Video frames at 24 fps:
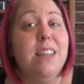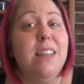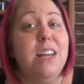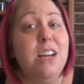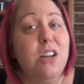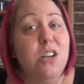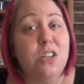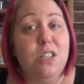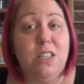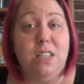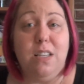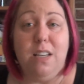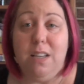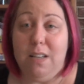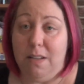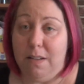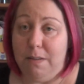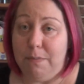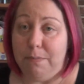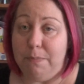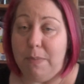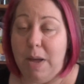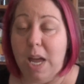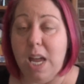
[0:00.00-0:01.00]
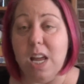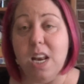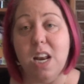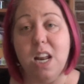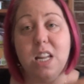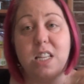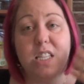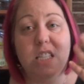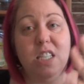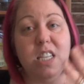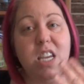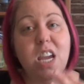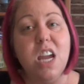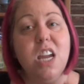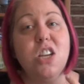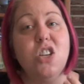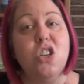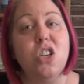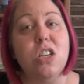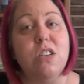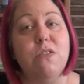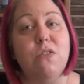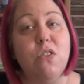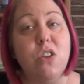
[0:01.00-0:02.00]
There's my
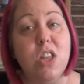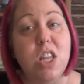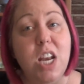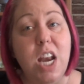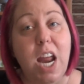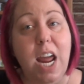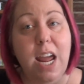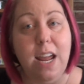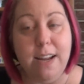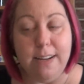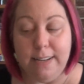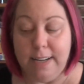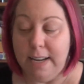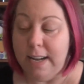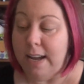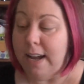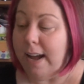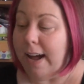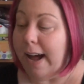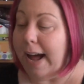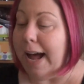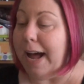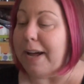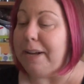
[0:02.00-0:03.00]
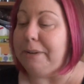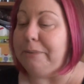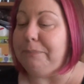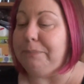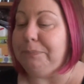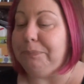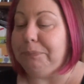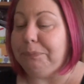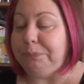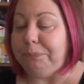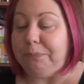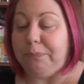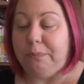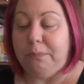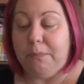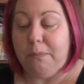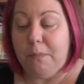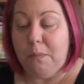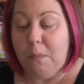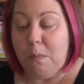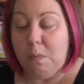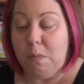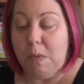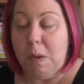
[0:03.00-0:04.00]
enunciation for the day.
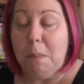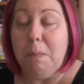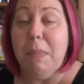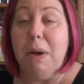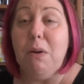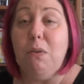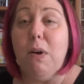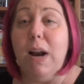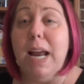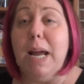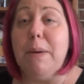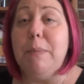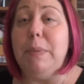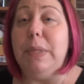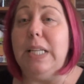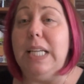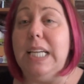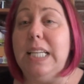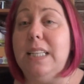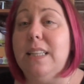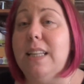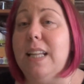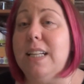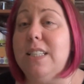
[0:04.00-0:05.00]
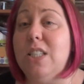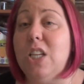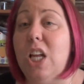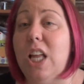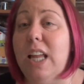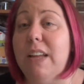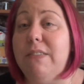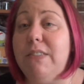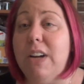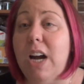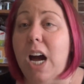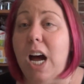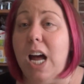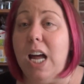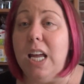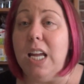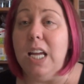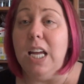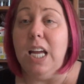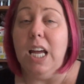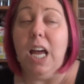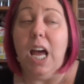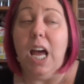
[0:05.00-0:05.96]
My rambling, that's all I've got.